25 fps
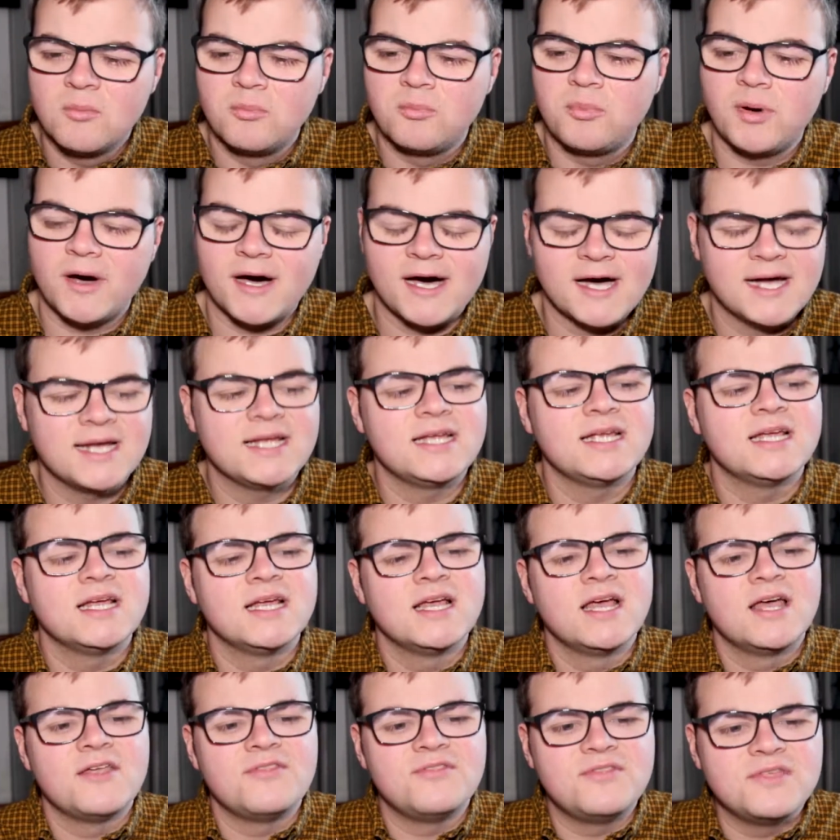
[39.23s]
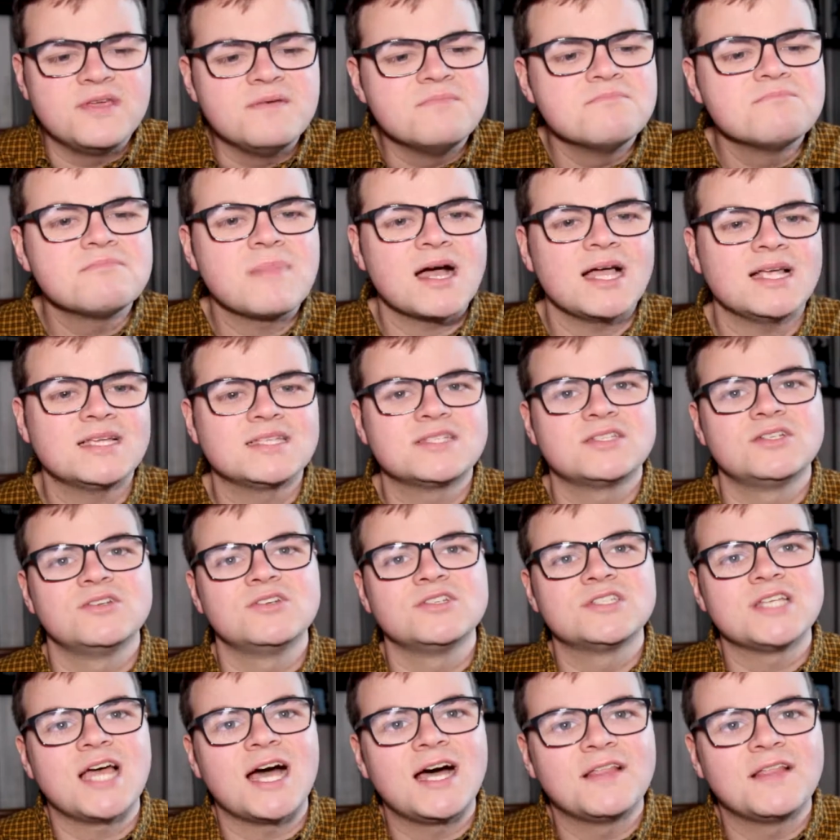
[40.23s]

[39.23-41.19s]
by the masters